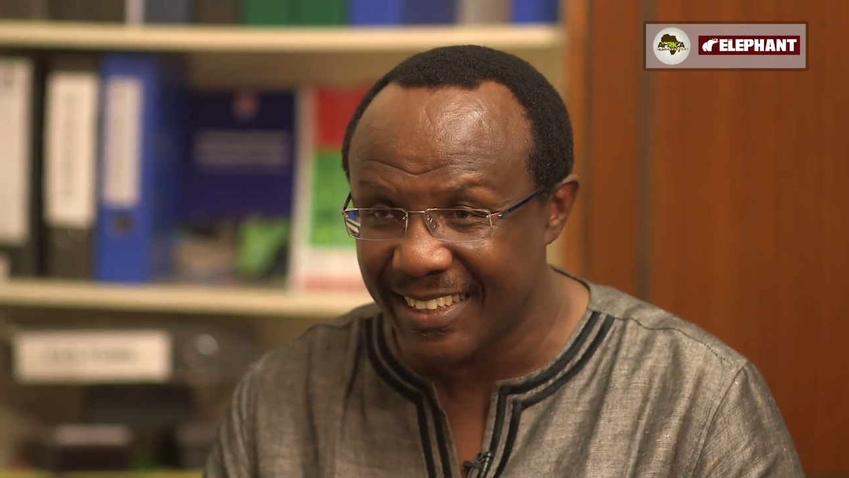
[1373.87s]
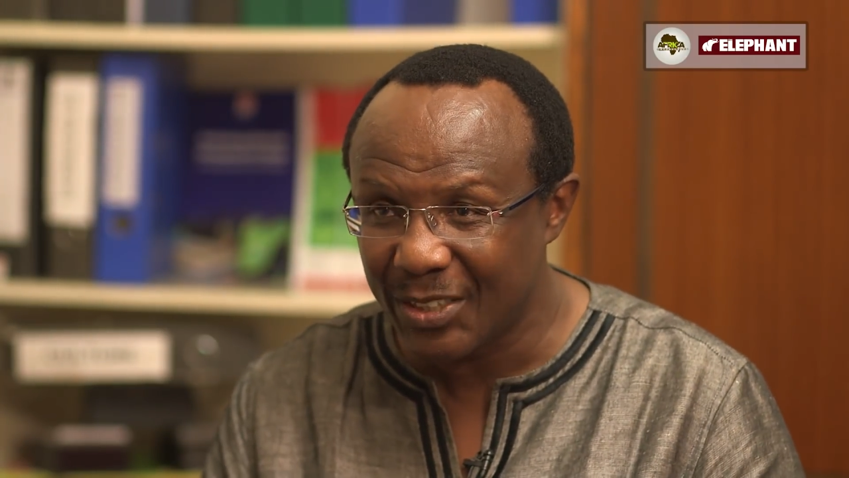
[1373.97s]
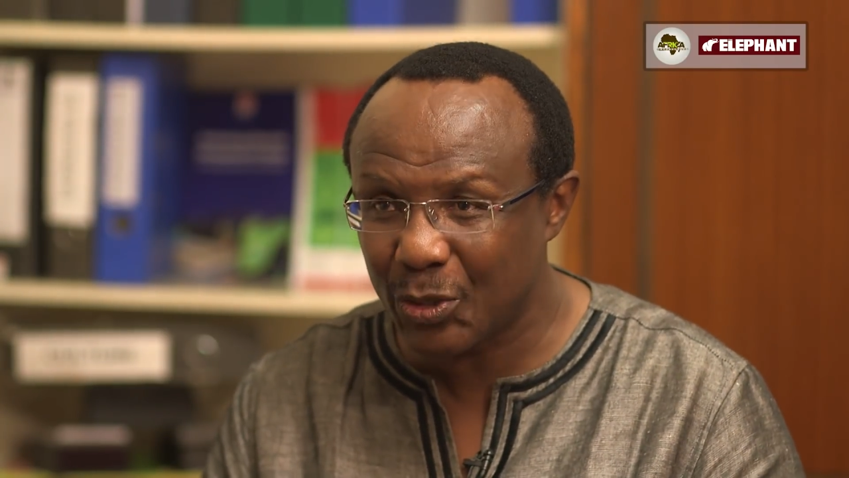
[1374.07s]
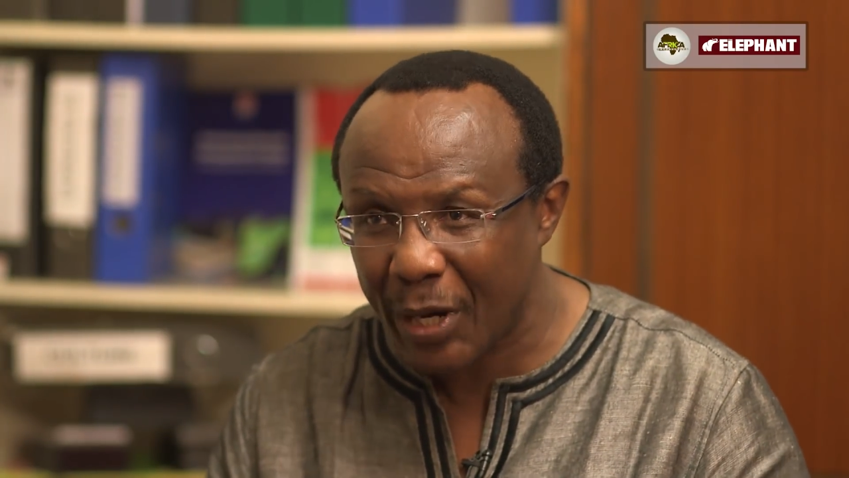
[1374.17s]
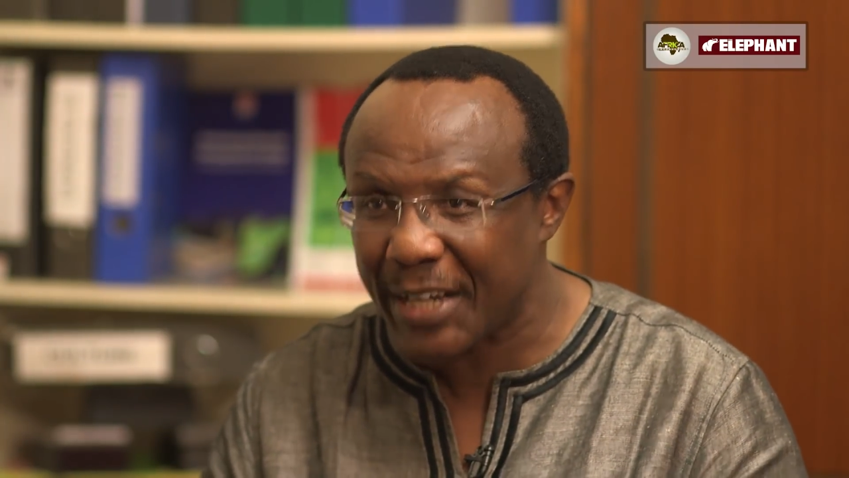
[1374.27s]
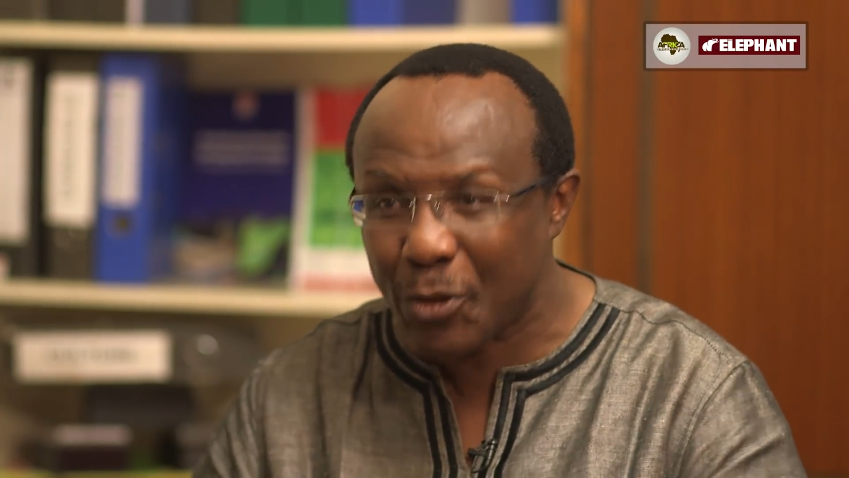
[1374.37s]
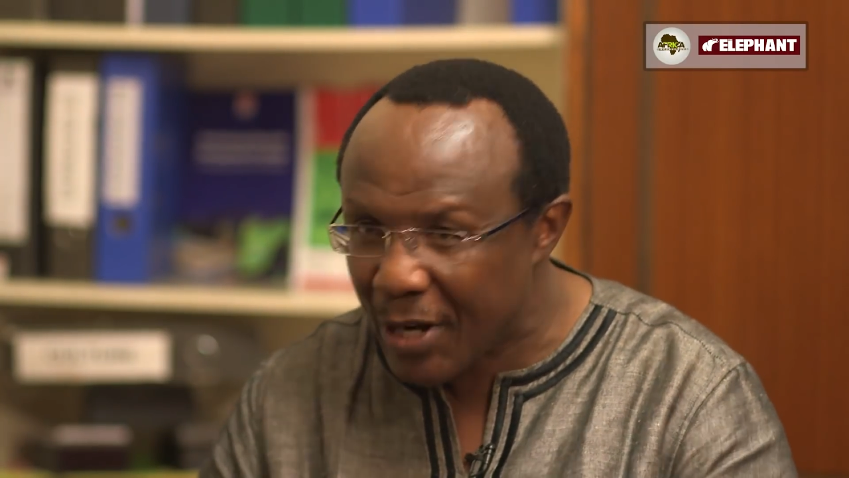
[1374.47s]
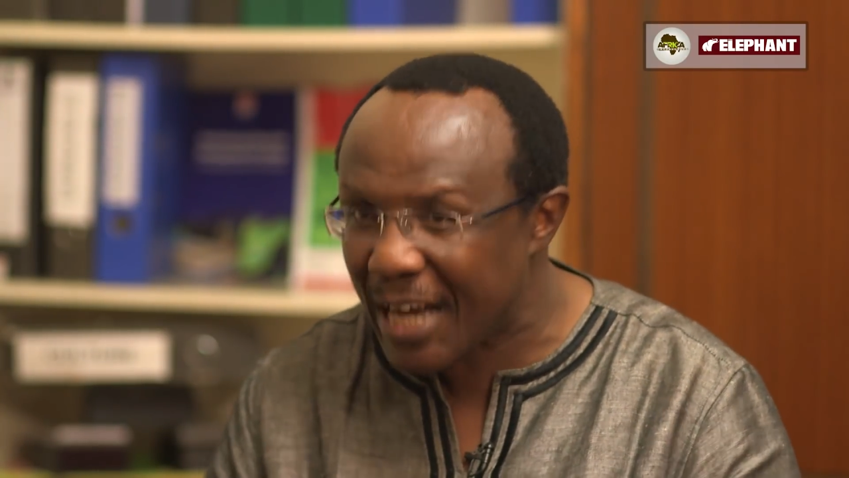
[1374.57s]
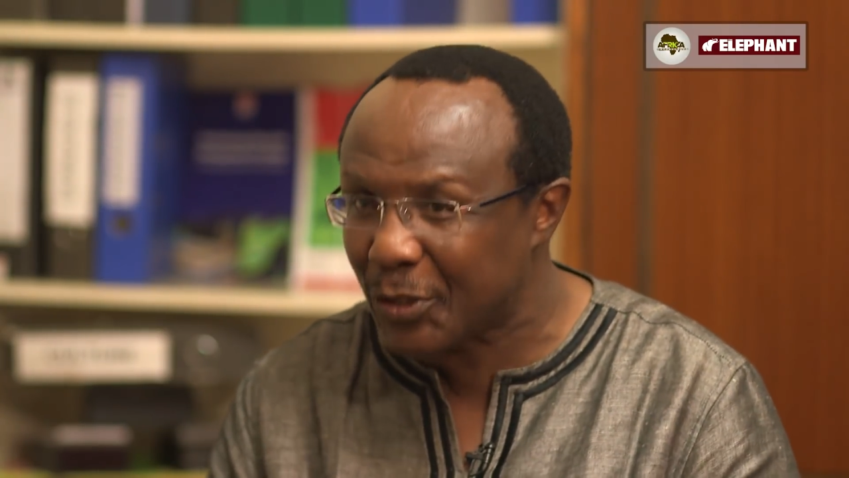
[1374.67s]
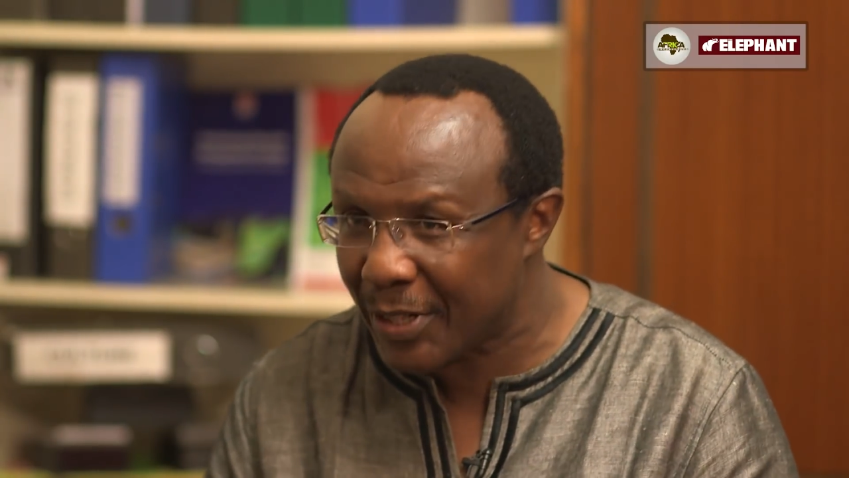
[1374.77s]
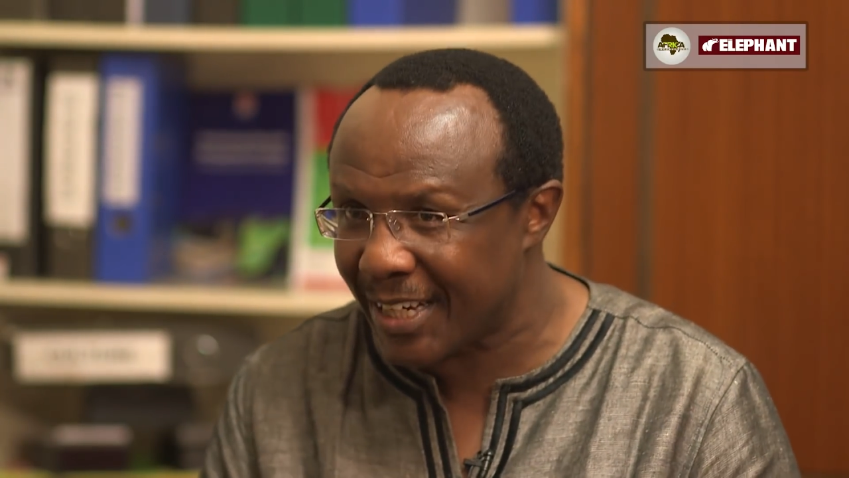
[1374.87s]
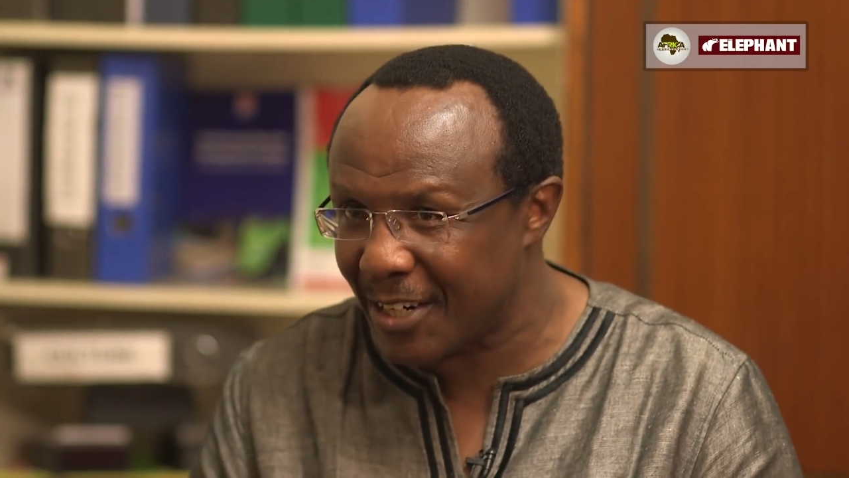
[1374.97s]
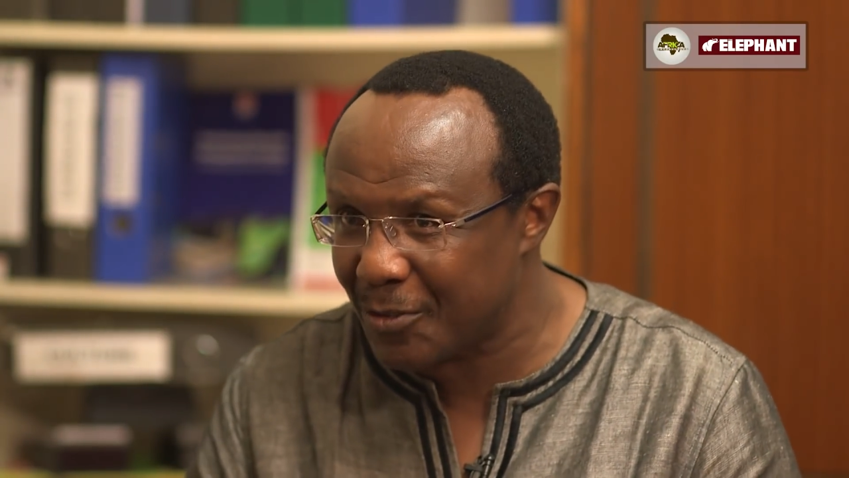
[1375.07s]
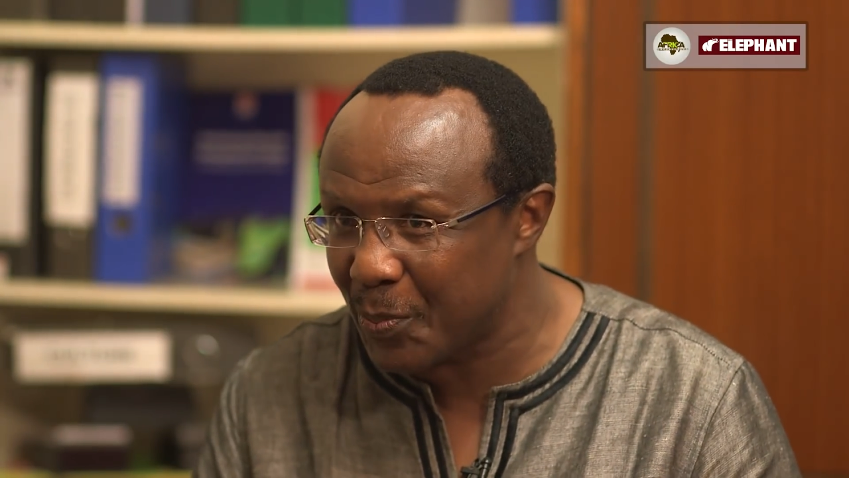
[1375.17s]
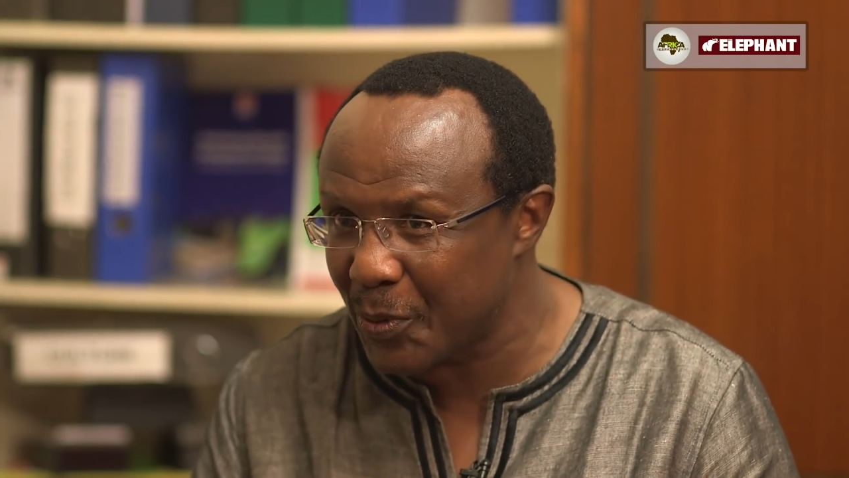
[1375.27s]
So I don't actually
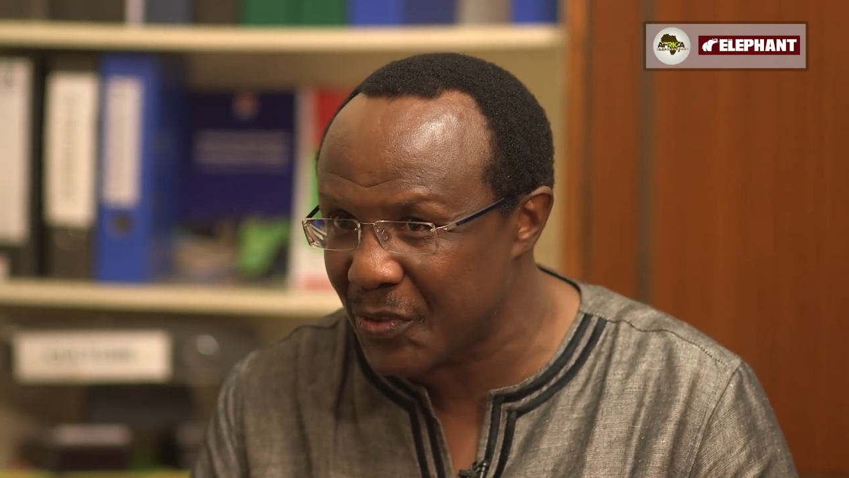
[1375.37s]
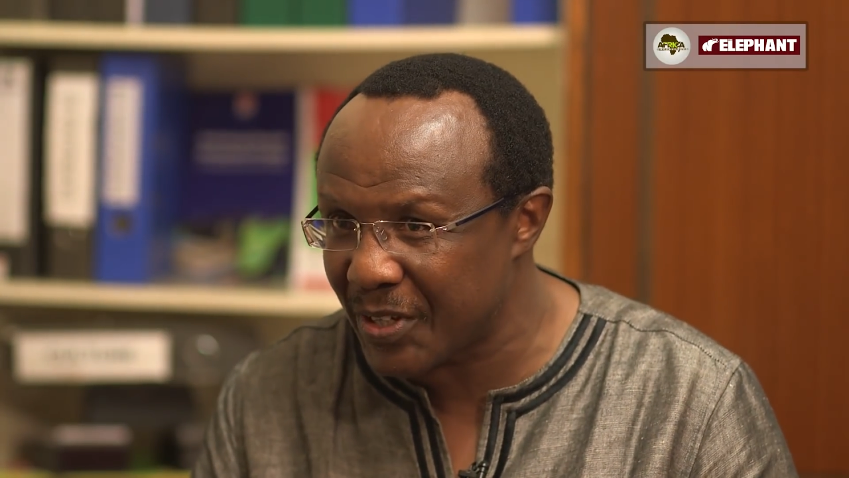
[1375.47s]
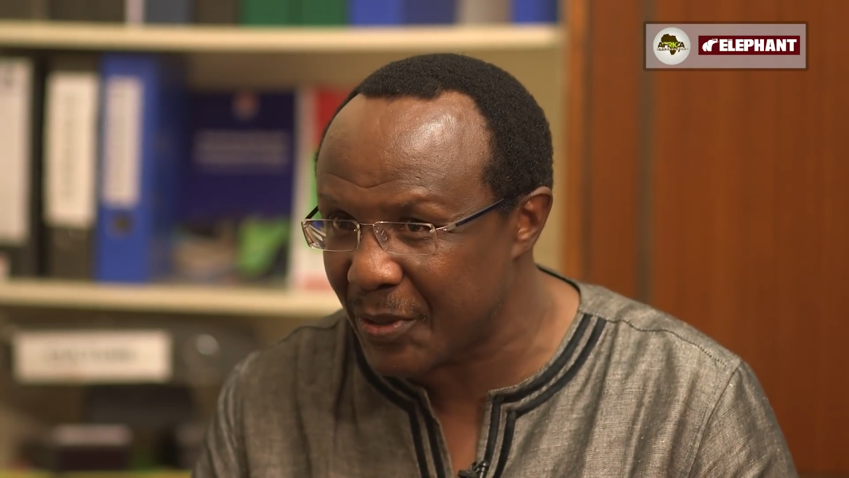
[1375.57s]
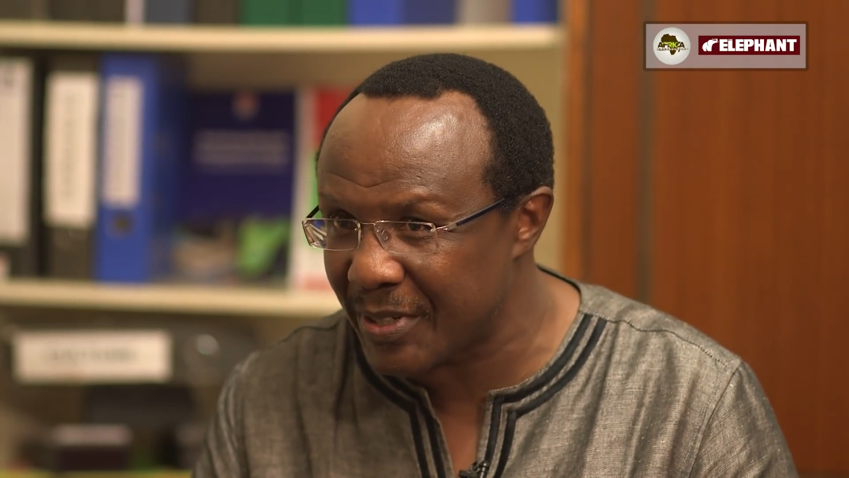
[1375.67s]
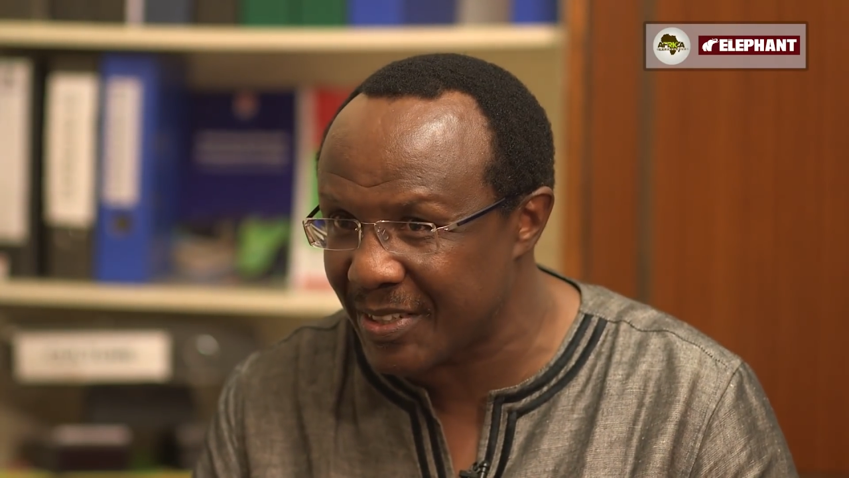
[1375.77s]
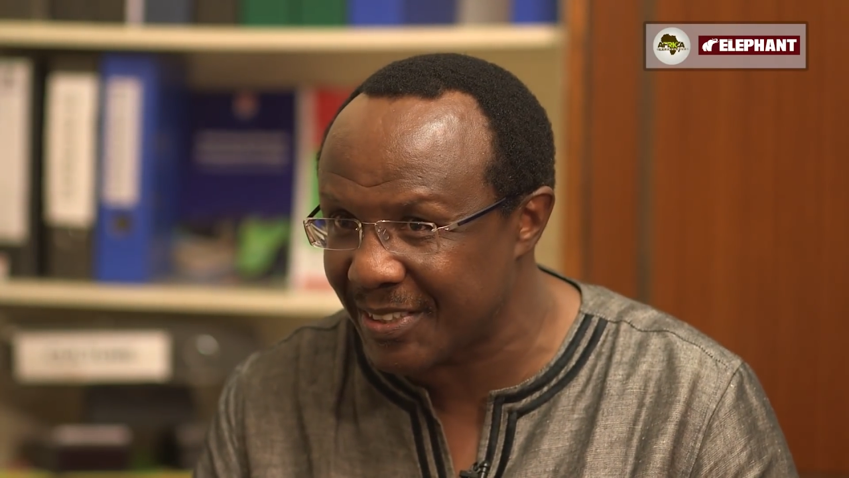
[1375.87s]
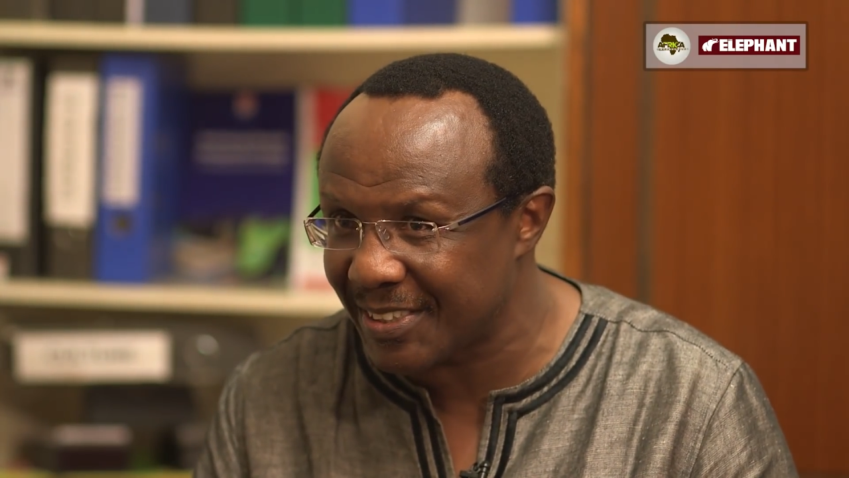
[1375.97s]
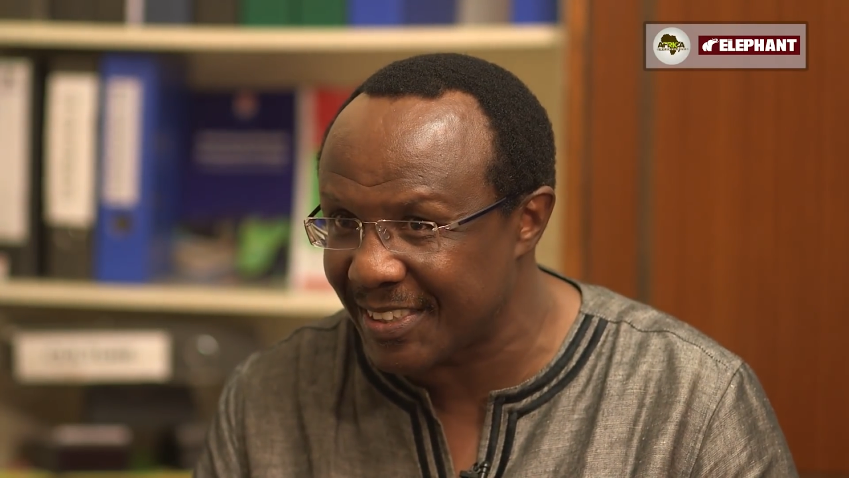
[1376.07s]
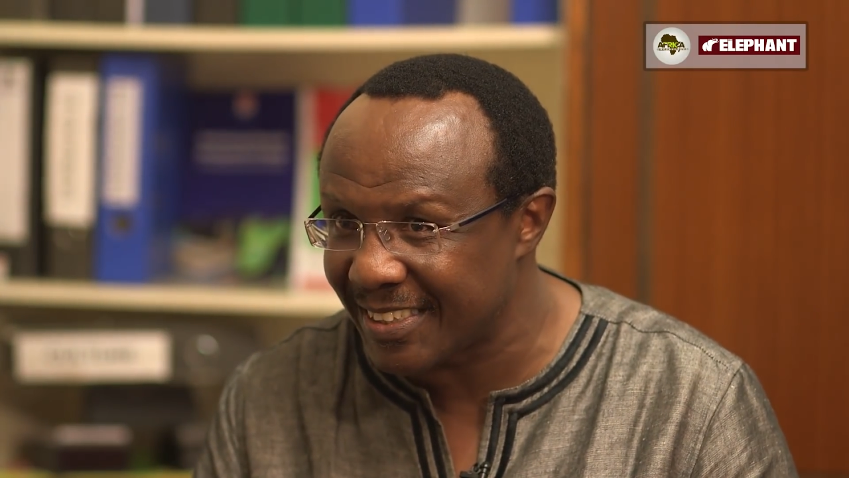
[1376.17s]
have to pose the question.